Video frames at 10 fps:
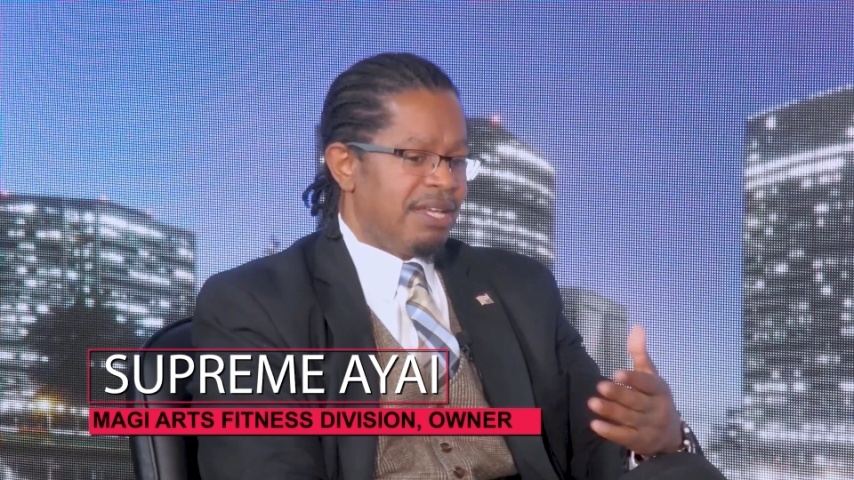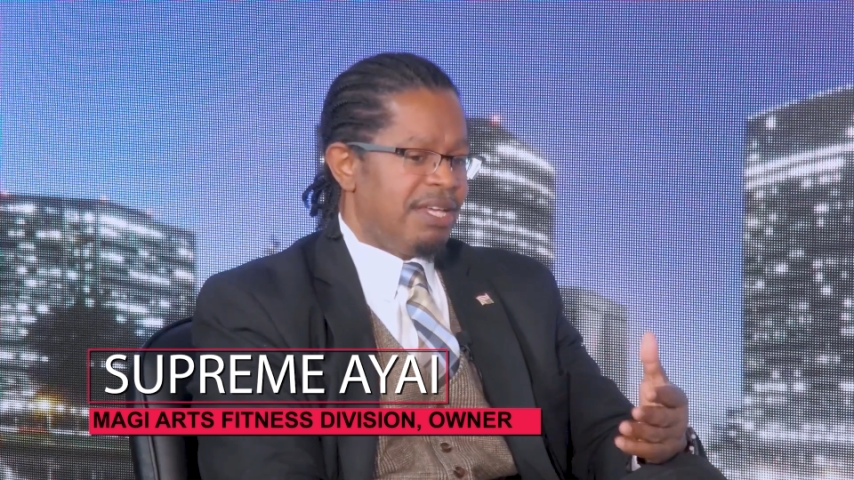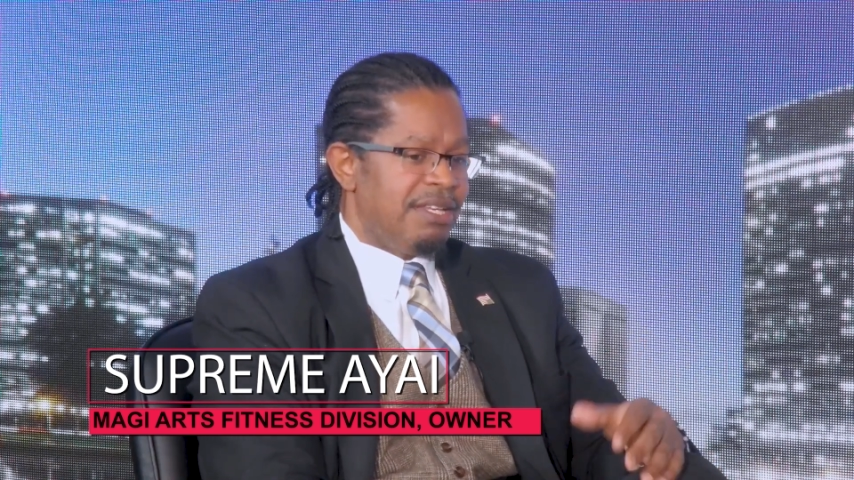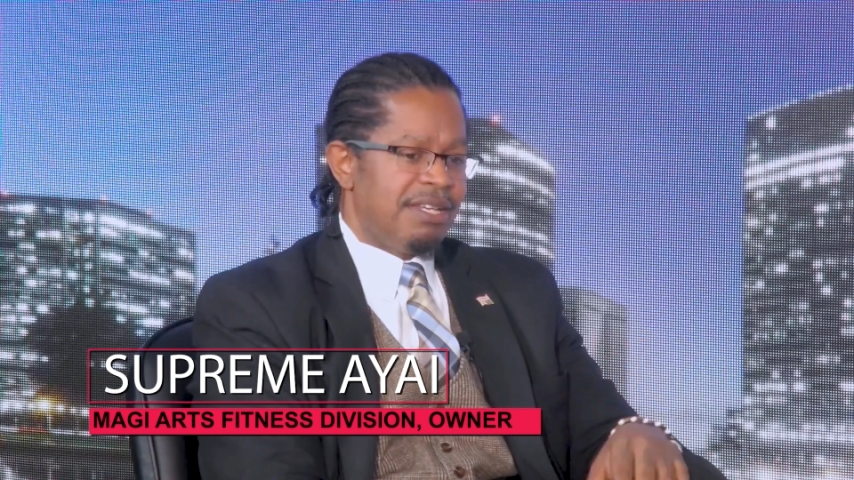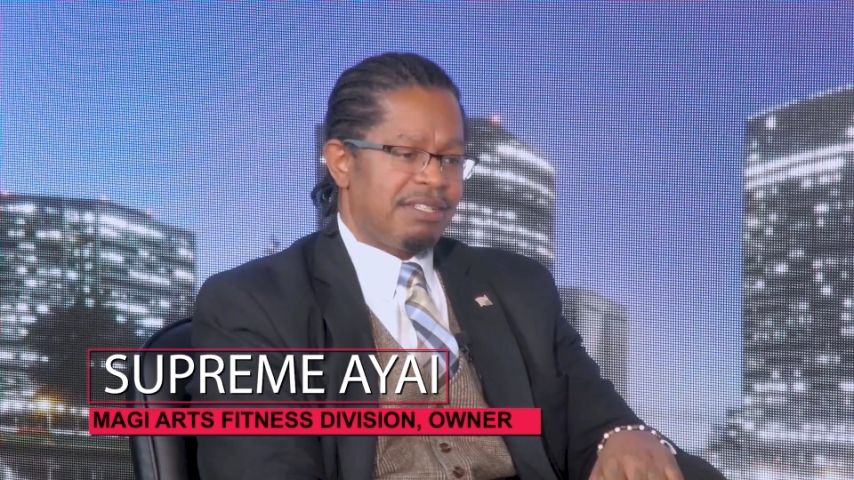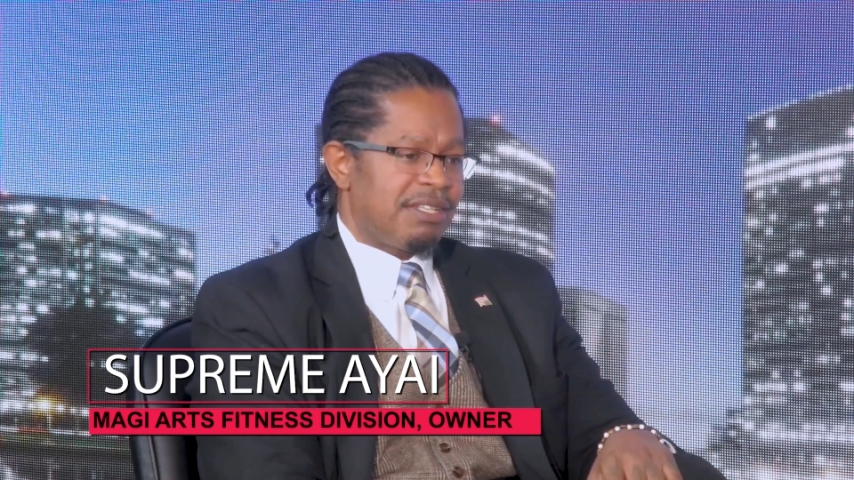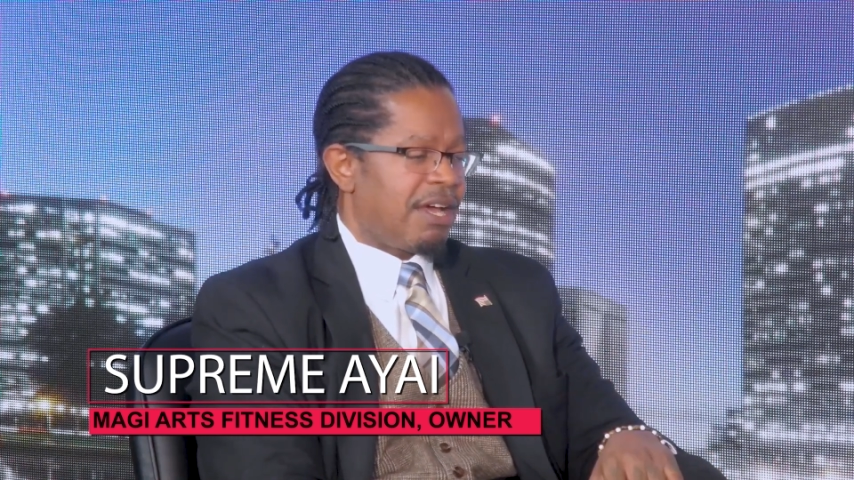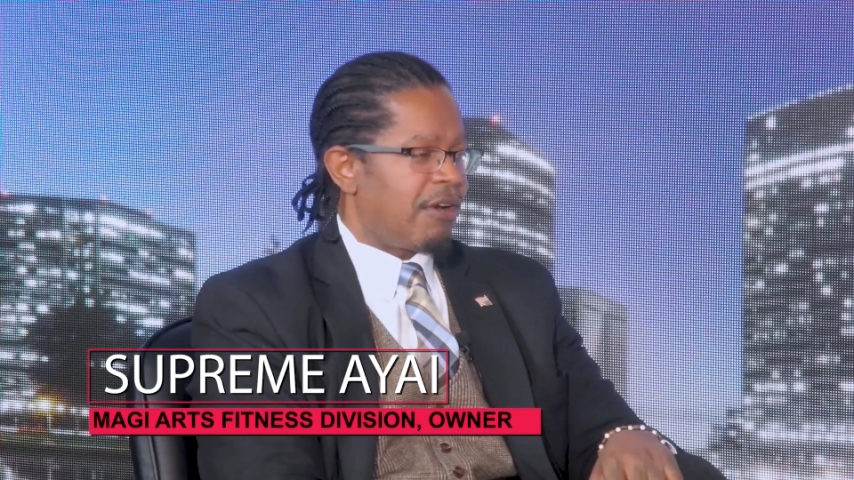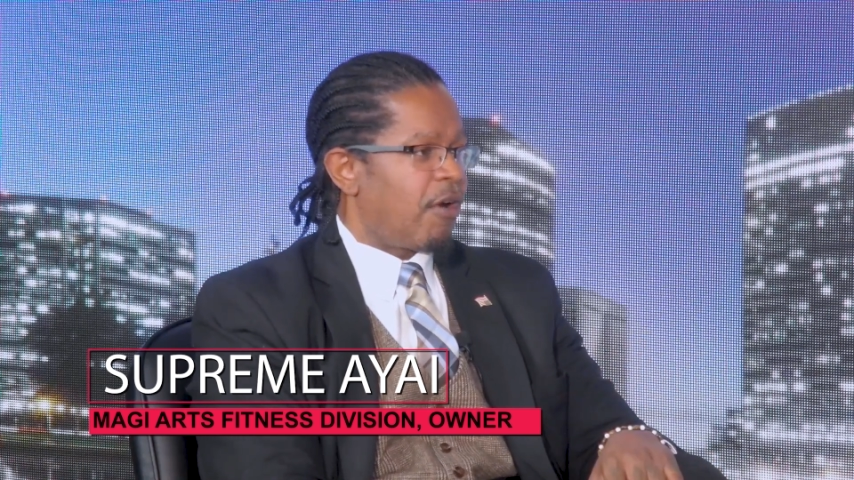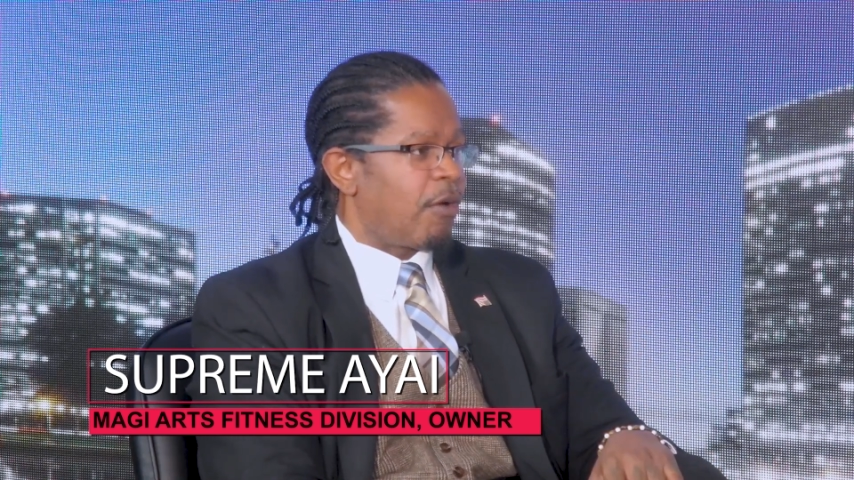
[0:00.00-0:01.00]
he does a
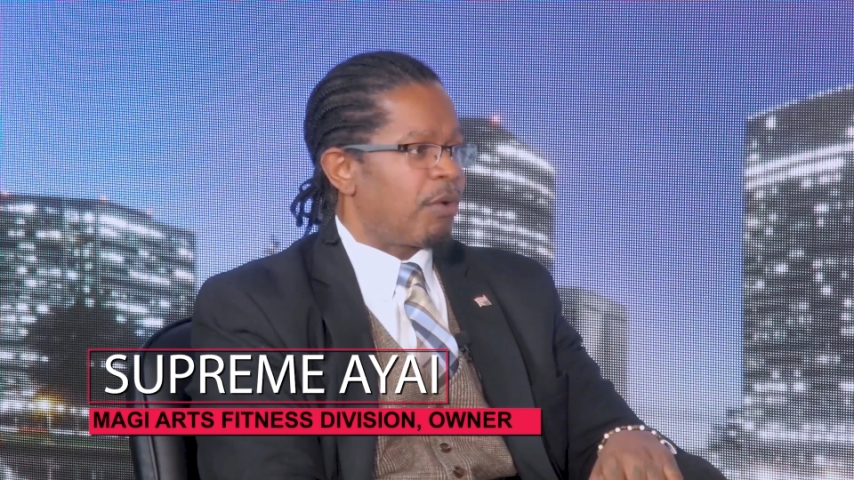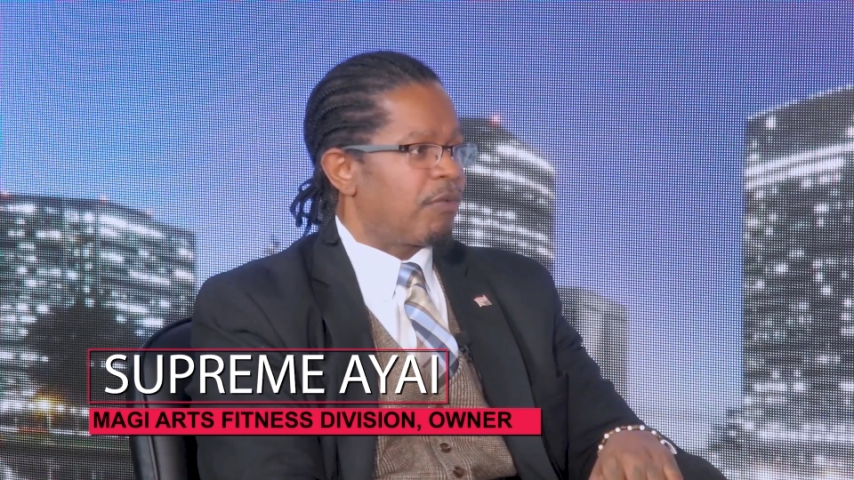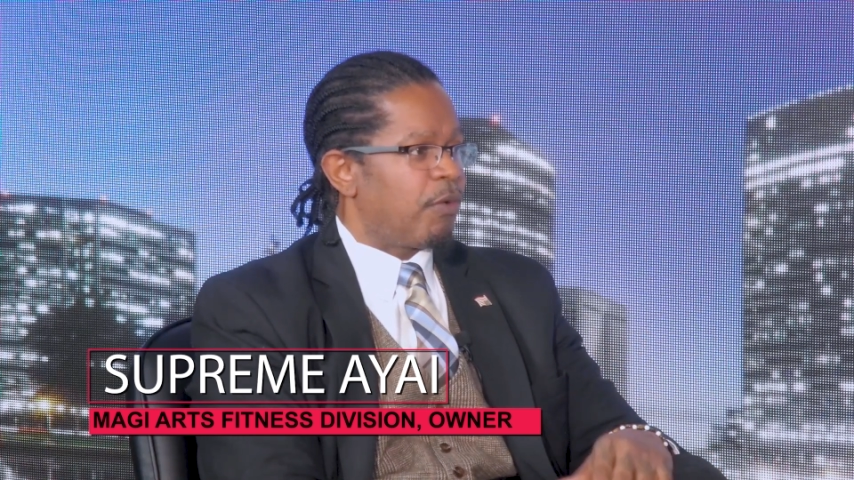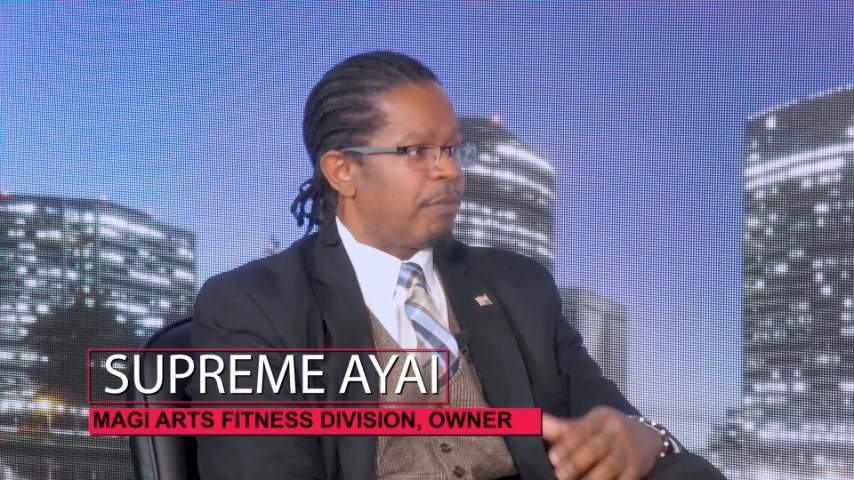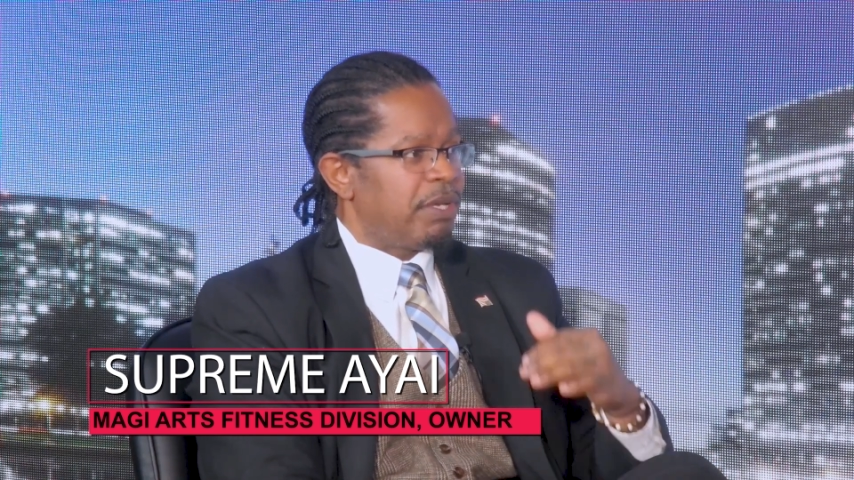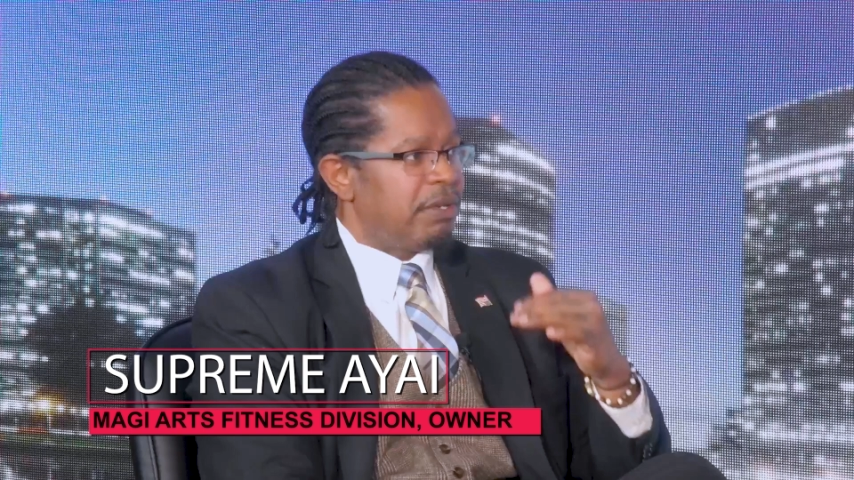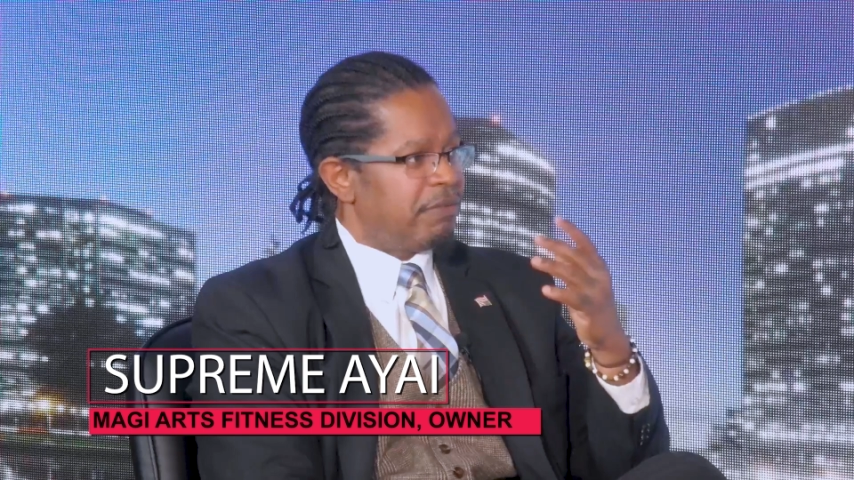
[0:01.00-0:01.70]
lot of artwork for me